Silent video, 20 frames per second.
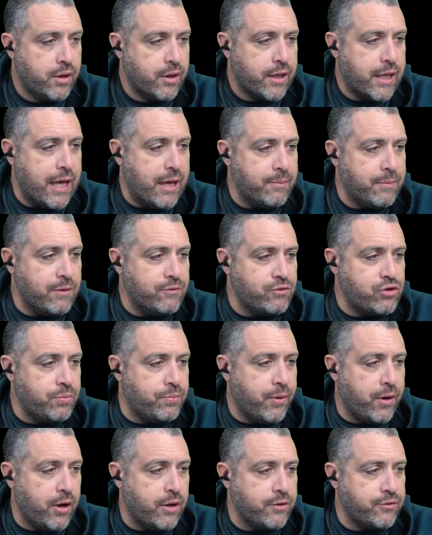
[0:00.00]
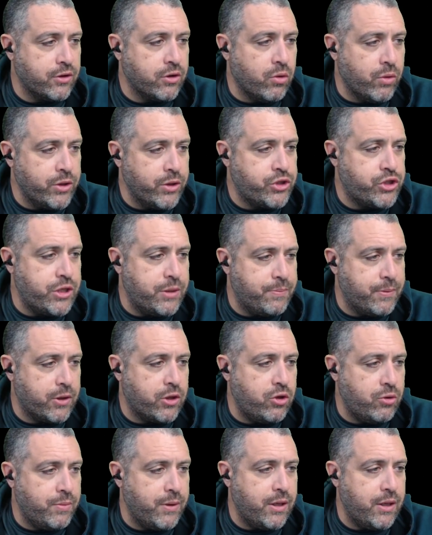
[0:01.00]
Cam gives you pause on going cheap at
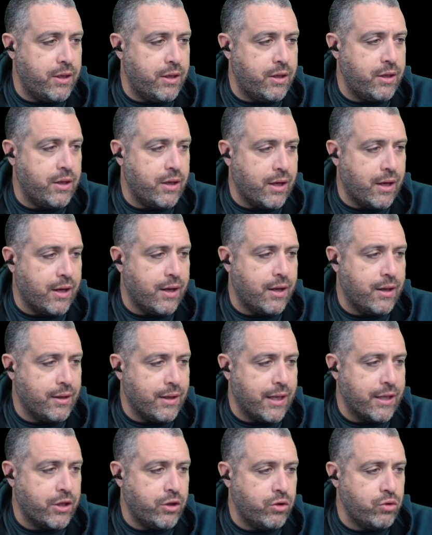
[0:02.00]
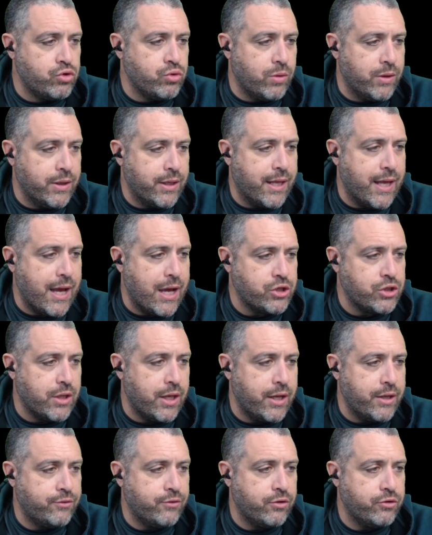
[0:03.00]
QB, like usual in cash.
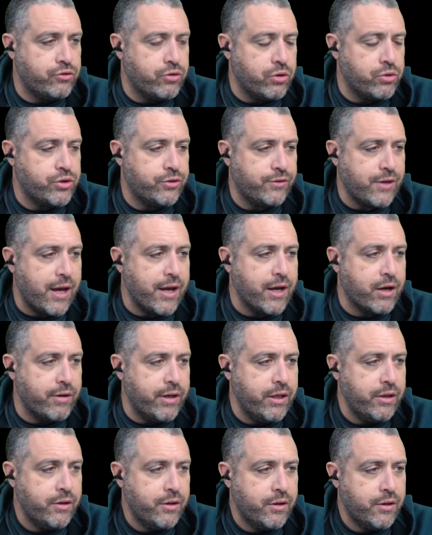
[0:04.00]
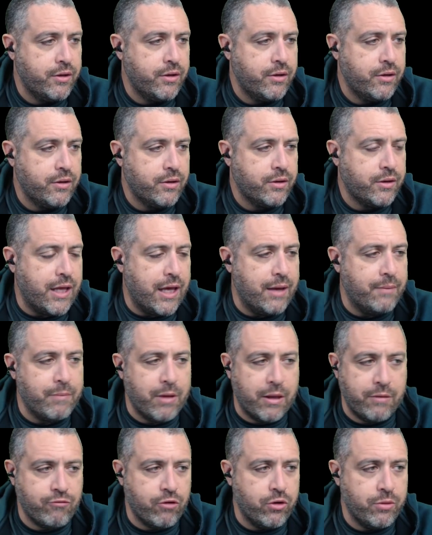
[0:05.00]
Lions are atrocious. I agree. Cam,
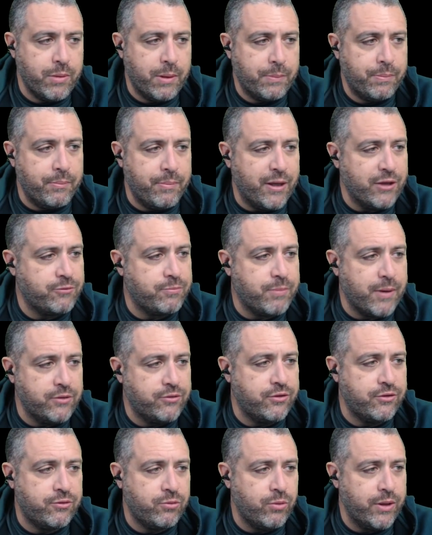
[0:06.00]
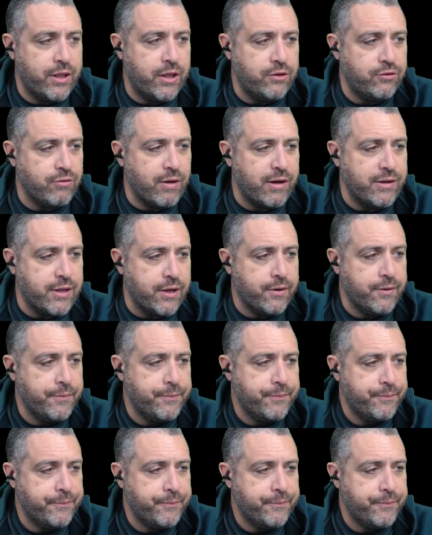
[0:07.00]
I wrote him up in Best Buys this week. He's right there.